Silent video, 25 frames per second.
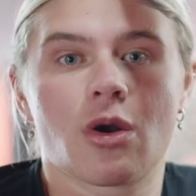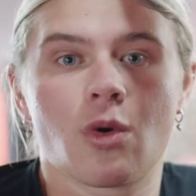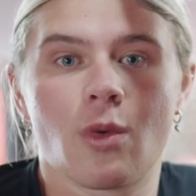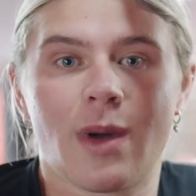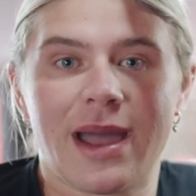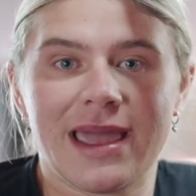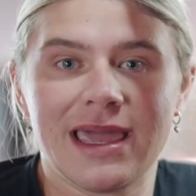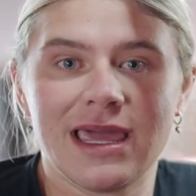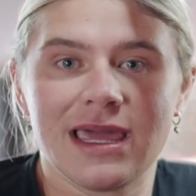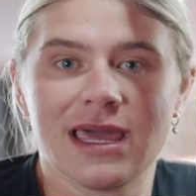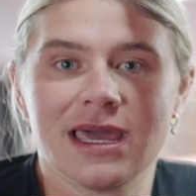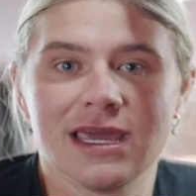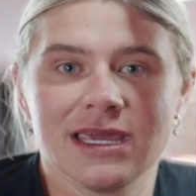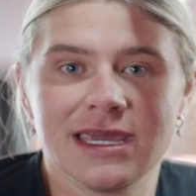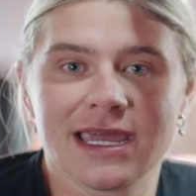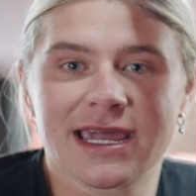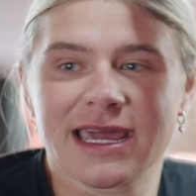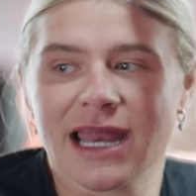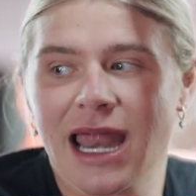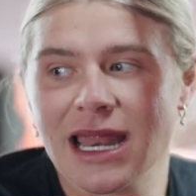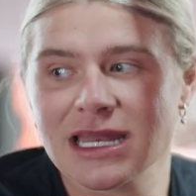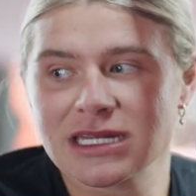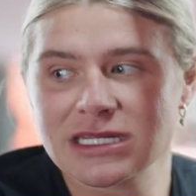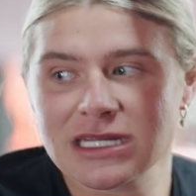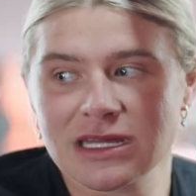weight, you
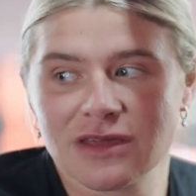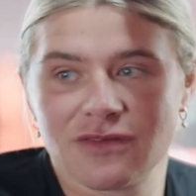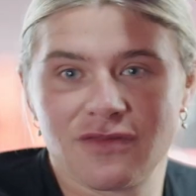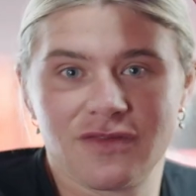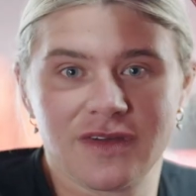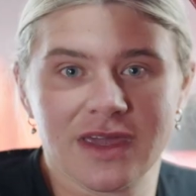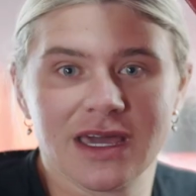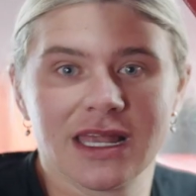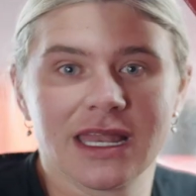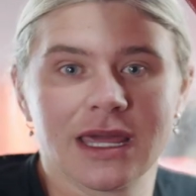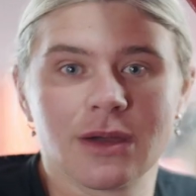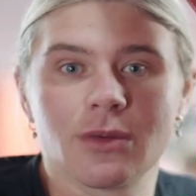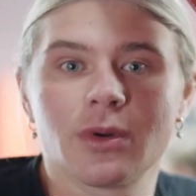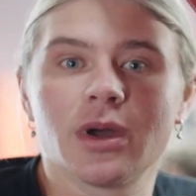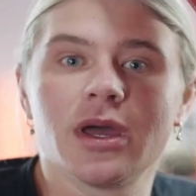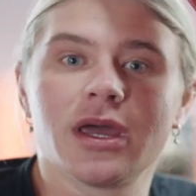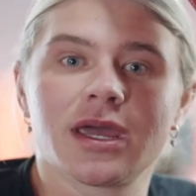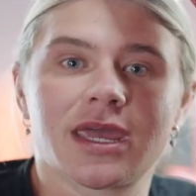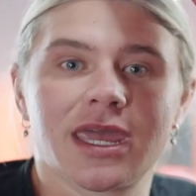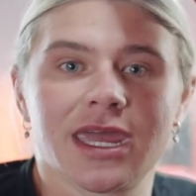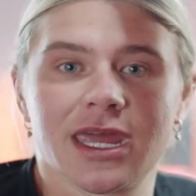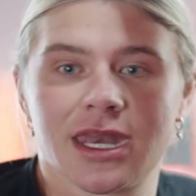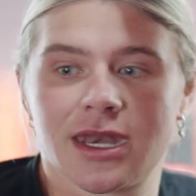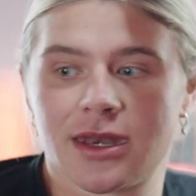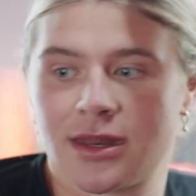can actually feel it
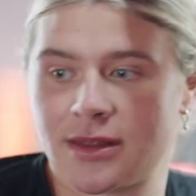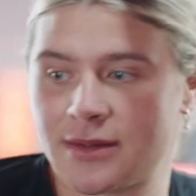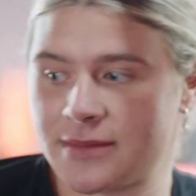working.